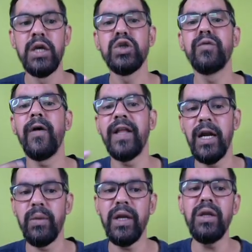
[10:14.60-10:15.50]
So for
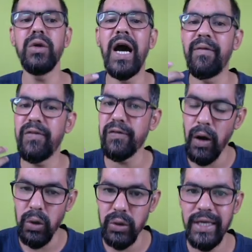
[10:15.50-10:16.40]
that one, you have to
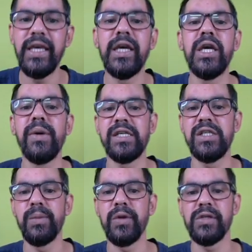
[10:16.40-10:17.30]
follow the
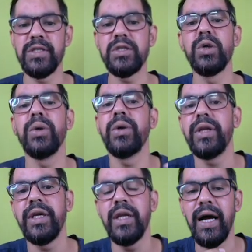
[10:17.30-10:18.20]
eKYC process. So you
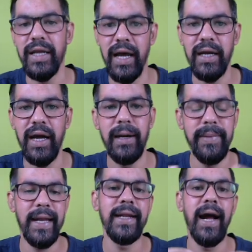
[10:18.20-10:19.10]
need Aadhaar card,
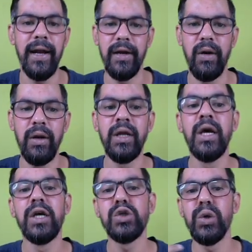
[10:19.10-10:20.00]
PAN card and all.
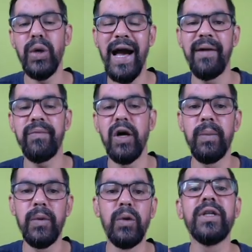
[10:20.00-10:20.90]
So you have to
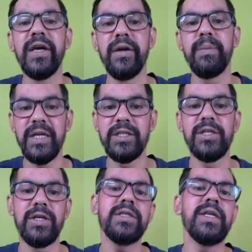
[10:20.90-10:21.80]
upload their
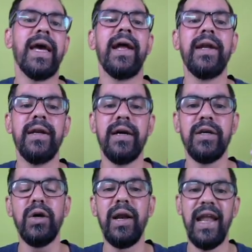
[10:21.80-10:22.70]
pictures and
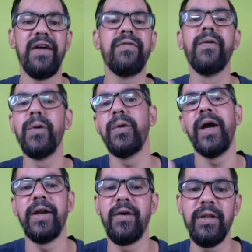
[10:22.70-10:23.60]
your live photo
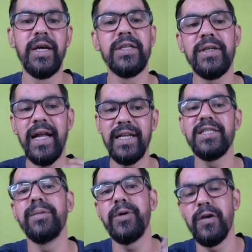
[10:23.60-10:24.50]
and all. So that
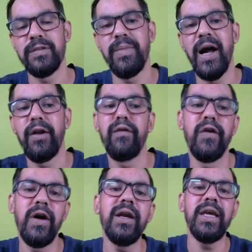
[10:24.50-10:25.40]
is a part of
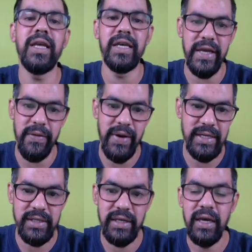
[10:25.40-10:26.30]
your
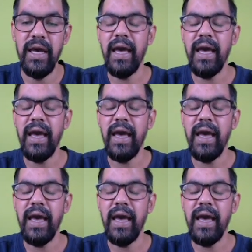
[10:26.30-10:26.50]
eKYC.